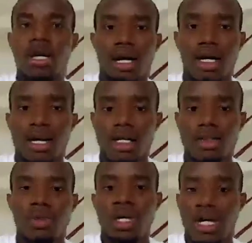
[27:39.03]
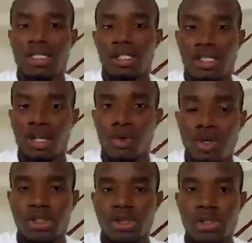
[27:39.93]
our guest will answer your
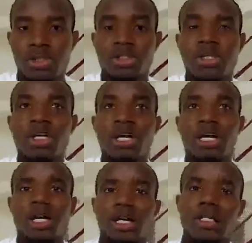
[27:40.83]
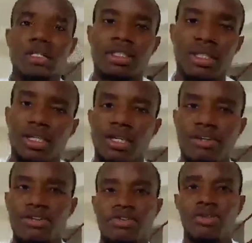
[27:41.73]
questions. And
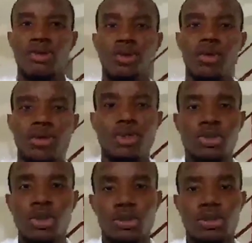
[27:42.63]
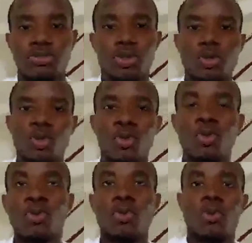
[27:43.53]
for those of you
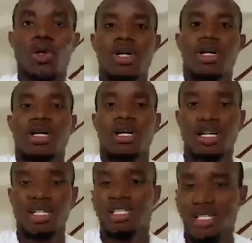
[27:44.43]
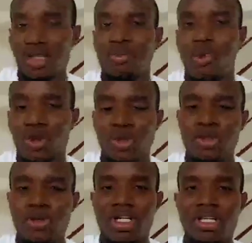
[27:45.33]
who can see the post
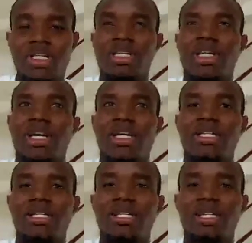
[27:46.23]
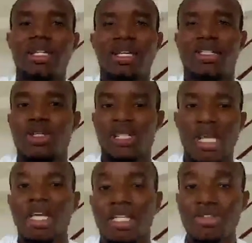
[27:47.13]
already, I just
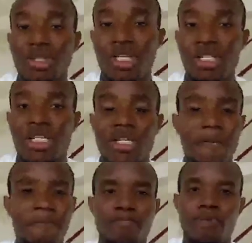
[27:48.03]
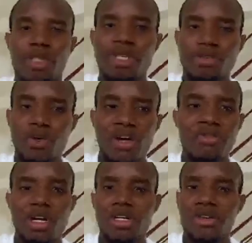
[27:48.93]
started it recently. If you
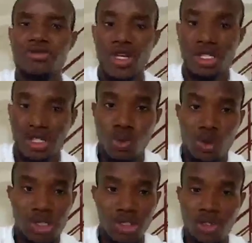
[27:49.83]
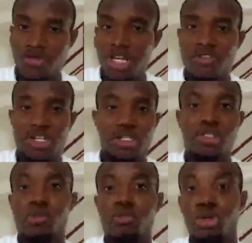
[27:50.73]
have any real estate question, if you have an
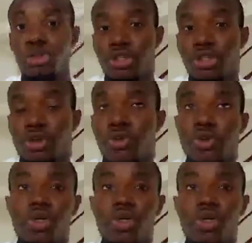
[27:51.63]
issue bothering you